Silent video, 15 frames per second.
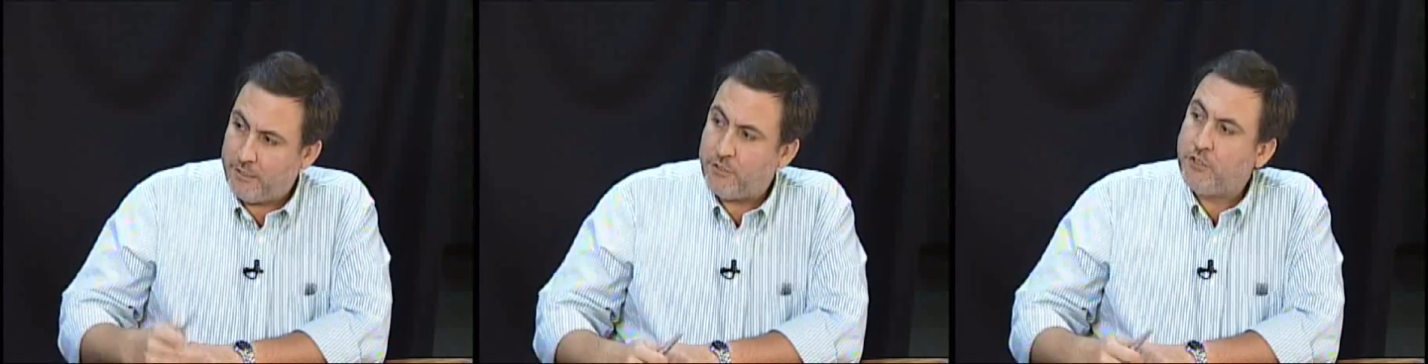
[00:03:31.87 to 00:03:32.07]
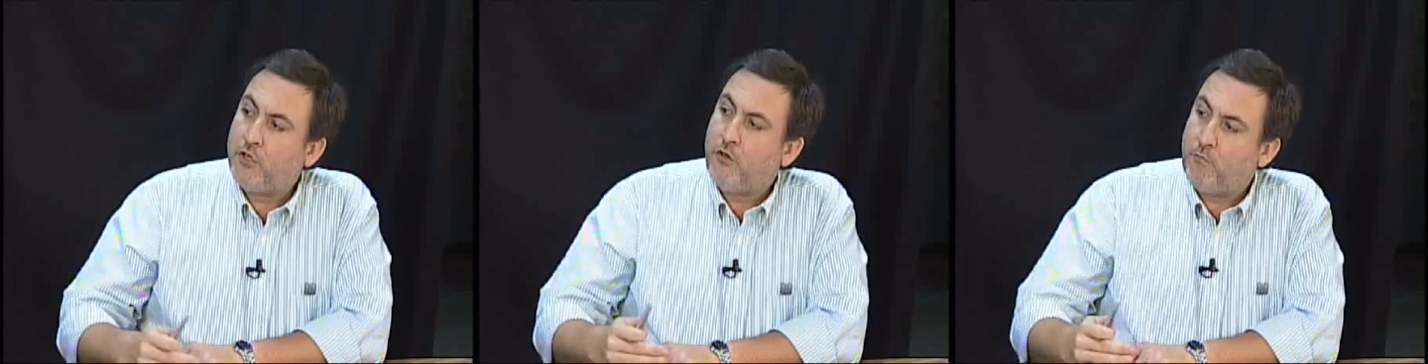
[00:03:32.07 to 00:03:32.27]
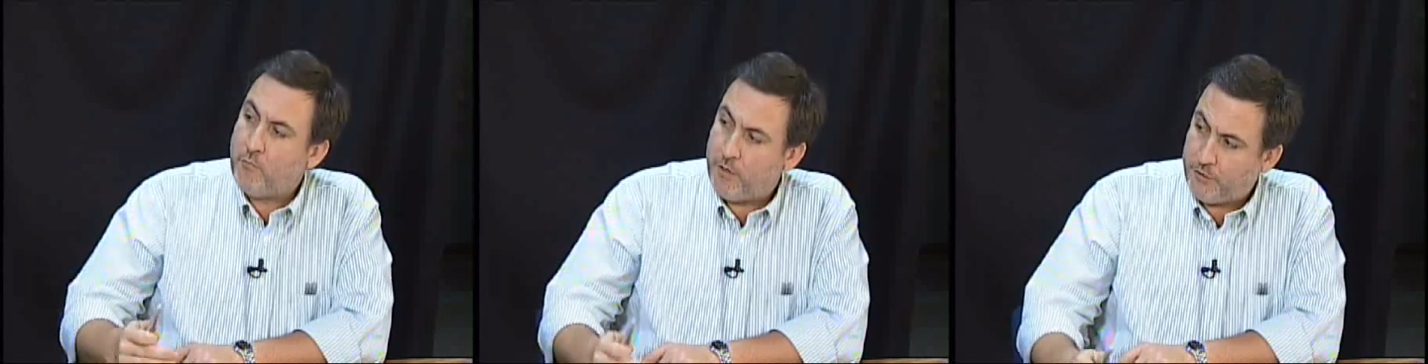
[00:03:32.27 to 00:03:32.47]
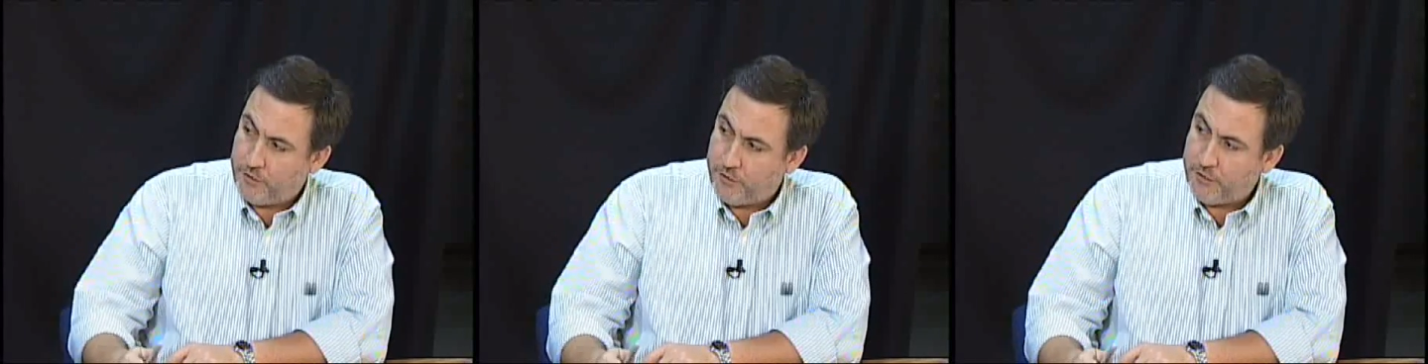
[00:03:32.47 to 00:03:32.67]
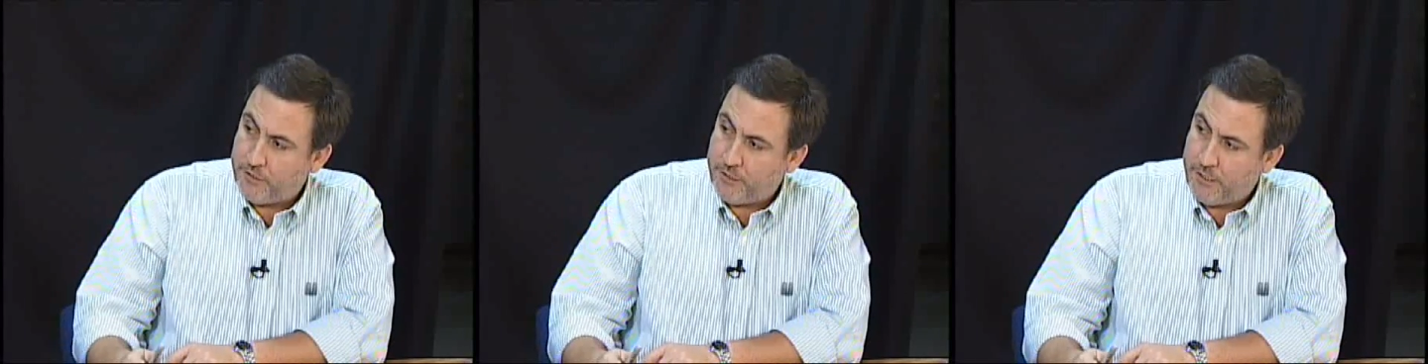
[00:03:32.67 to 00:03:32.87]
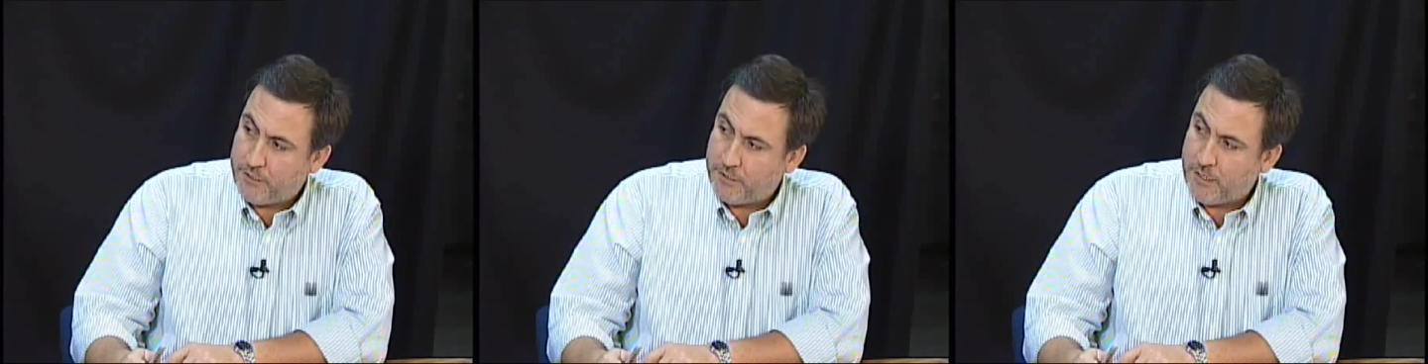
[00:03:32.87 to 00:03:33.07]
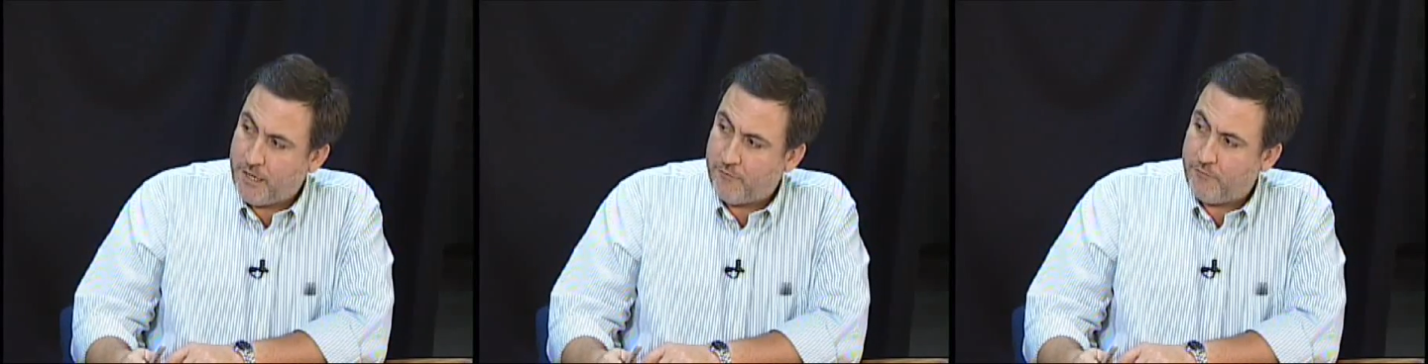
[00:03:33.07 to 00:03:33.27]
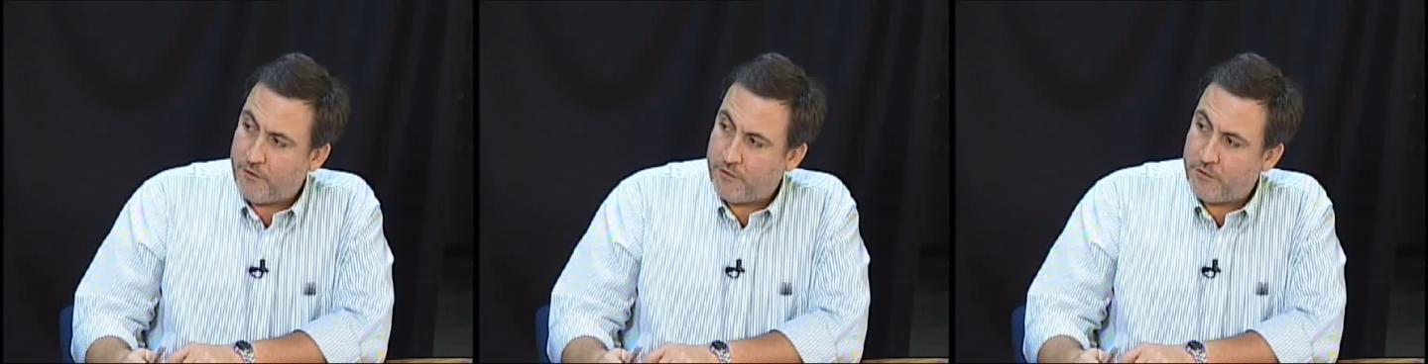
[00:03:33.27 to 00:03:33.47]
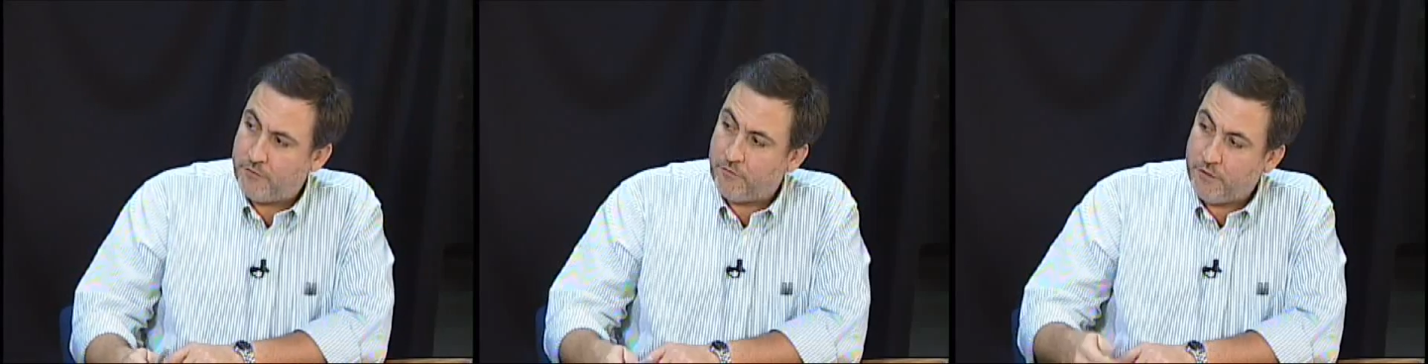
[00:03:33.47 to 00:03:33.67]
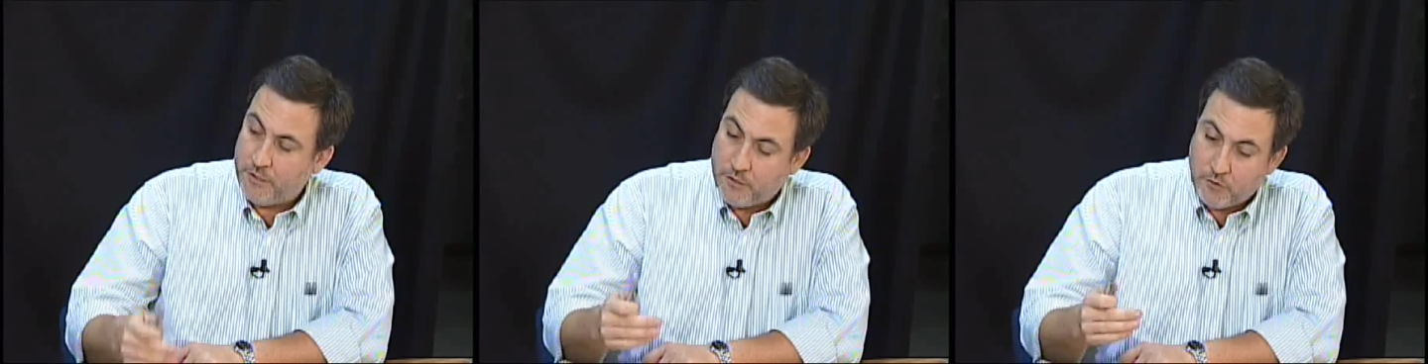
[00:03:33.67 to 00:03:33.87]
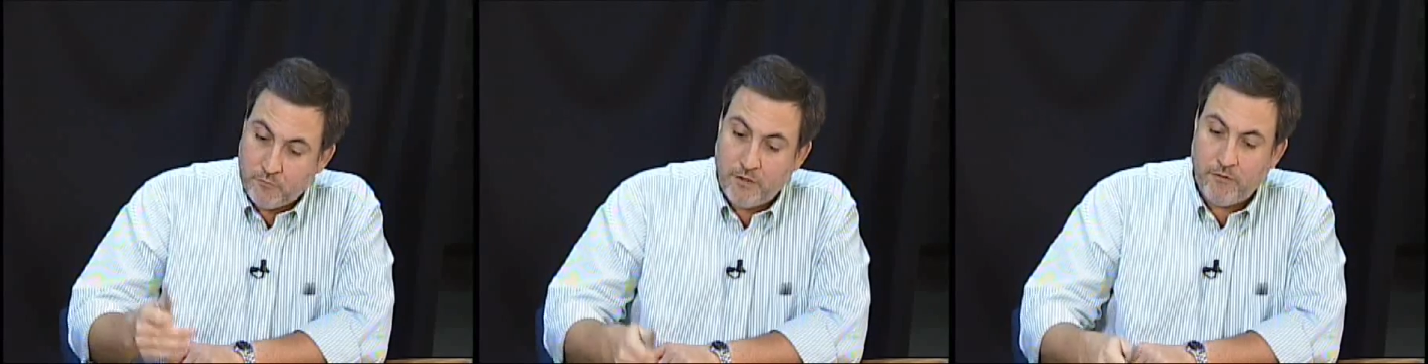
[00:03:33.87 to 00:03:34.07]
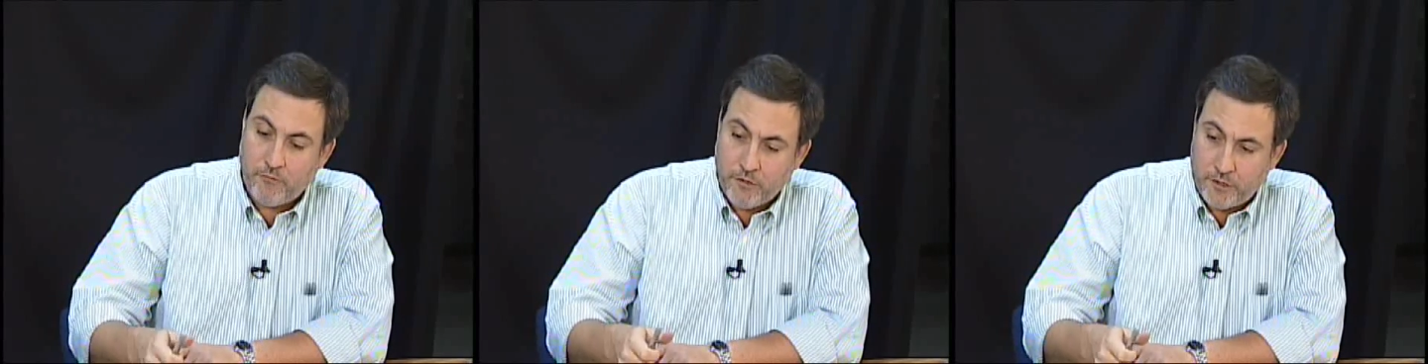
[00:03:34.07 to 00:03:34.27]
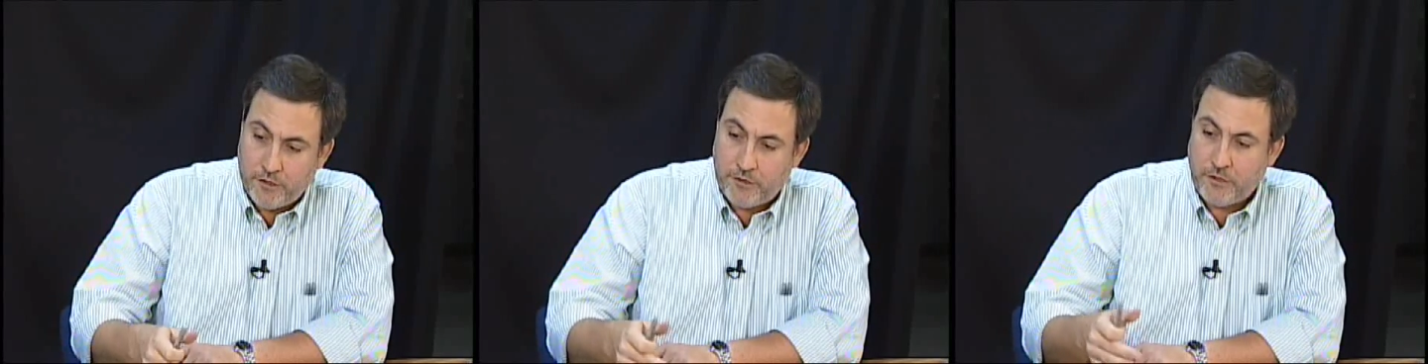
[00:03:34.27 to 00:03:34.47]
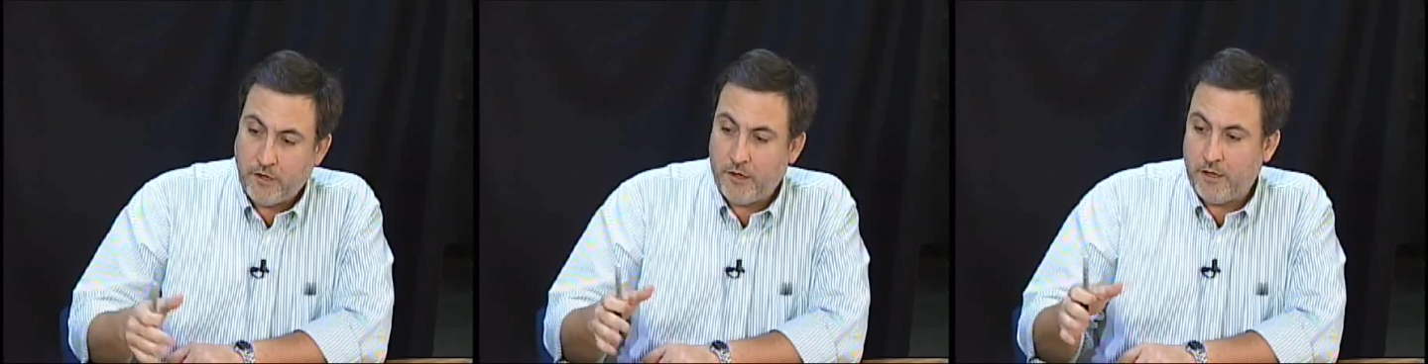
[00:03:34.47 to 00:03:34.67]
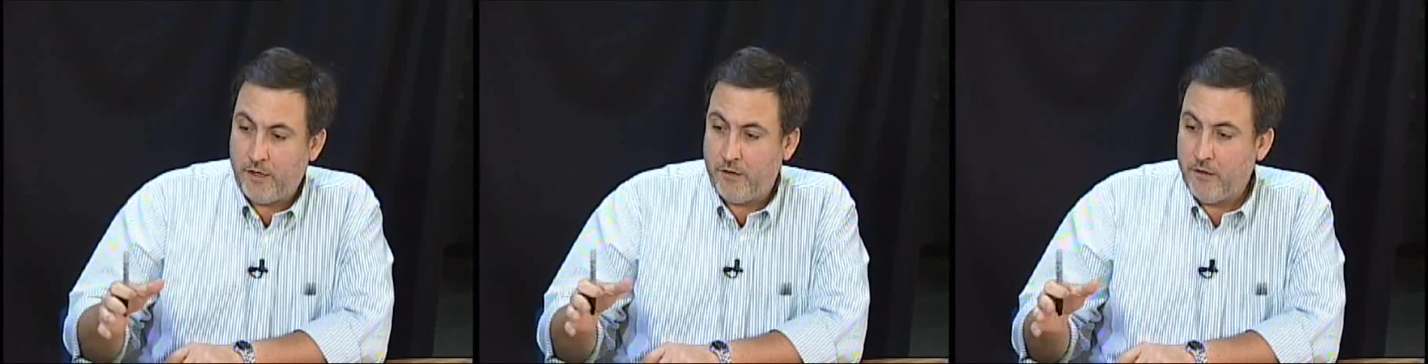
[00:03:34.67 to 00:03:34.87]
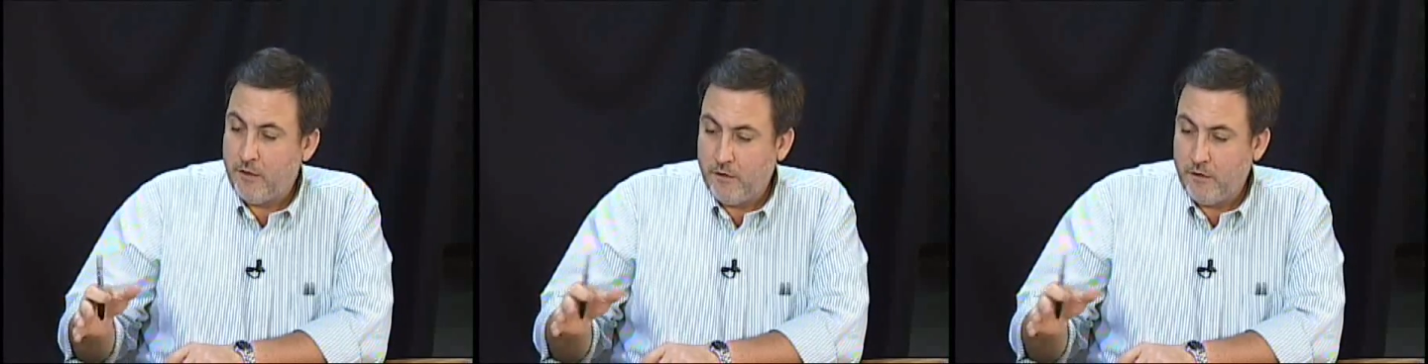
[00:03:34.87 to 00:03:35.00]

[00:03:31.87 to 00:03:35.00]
so much success offensively, because we really thought,